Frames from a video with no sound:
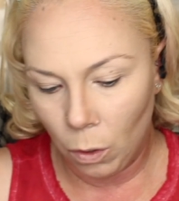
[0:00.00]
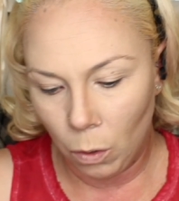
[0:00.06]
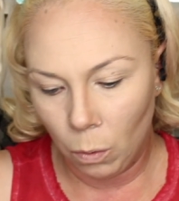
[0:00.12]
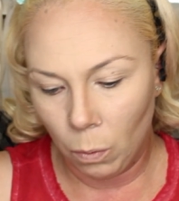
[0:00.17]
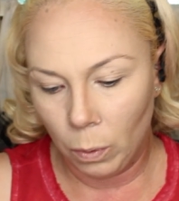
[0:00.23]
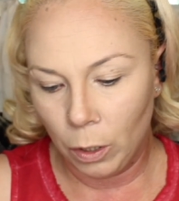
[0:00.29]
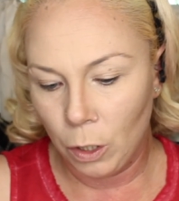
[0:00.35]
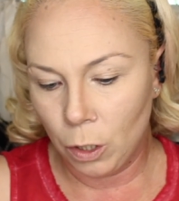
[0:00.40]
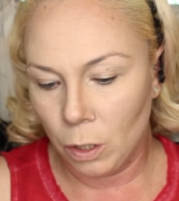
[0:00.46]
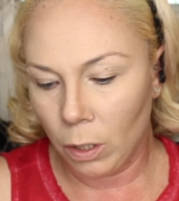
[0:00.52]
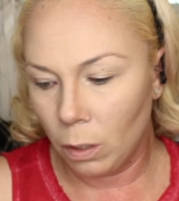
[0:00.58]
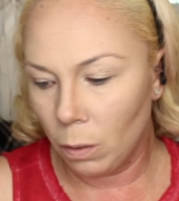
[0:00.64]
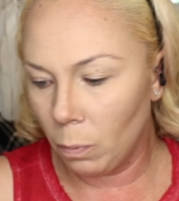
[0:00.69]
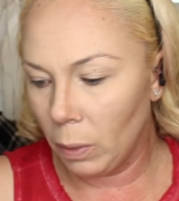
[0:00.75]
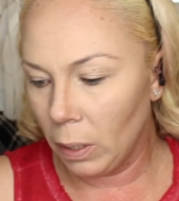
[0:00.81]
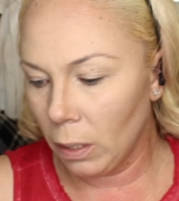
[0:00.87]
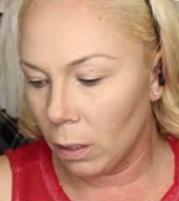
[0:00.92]
You would
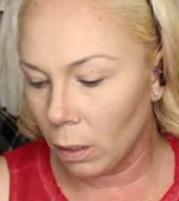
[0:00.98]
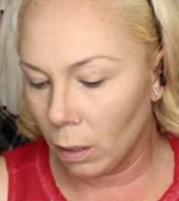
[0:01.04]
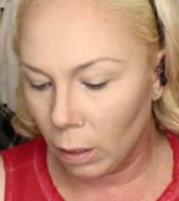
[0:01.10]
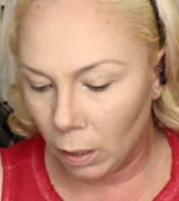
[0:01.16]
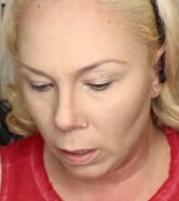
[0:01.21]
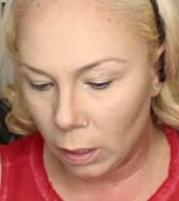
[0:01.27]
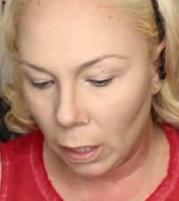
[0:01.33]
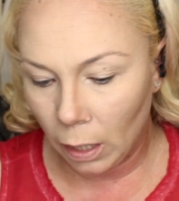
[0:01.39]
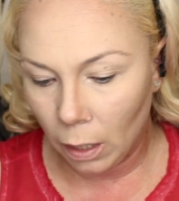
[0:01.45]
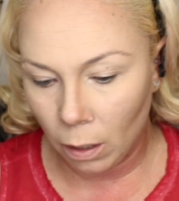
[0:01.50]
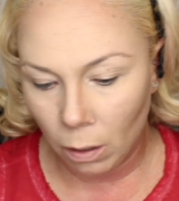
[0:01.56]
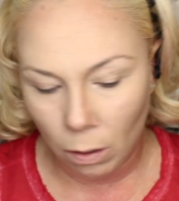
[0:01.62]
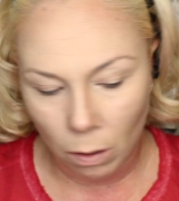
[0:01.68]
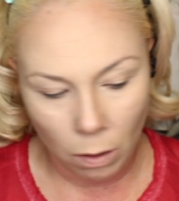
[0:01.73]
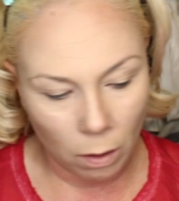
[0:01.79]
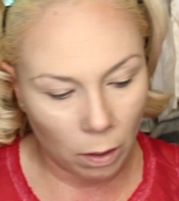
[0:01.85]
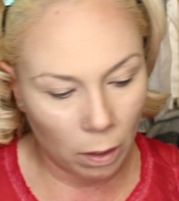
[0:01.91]
just basically take it
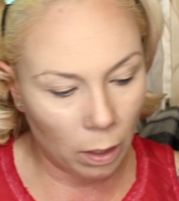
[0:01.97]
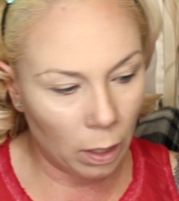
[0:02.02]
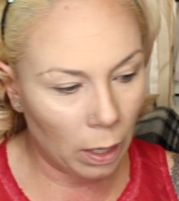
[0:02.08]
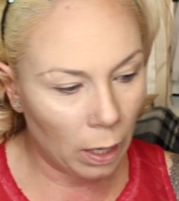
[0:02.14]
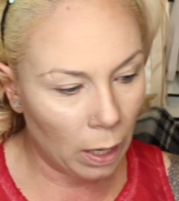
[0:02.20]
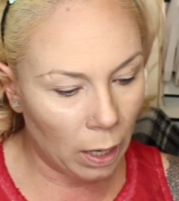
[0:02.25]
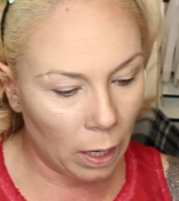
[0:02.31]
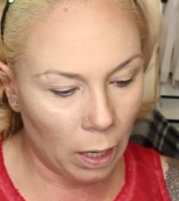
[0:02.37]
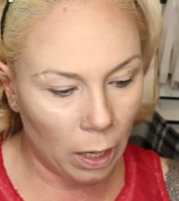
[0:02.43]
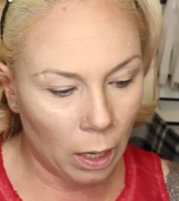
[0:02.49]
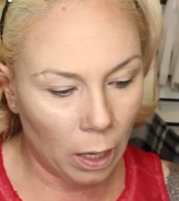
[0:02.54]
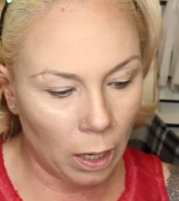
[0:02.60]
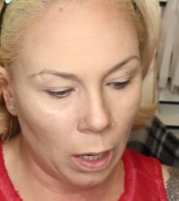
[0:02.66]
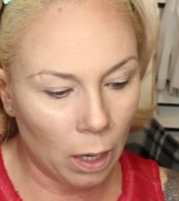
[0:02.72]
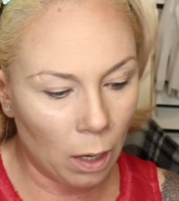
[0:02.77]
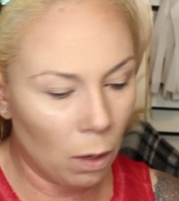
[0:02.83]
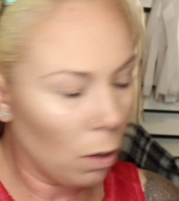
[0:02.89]
on
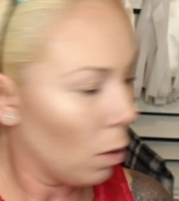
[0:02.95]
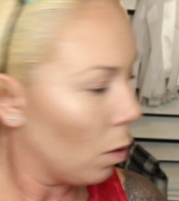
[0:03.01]
a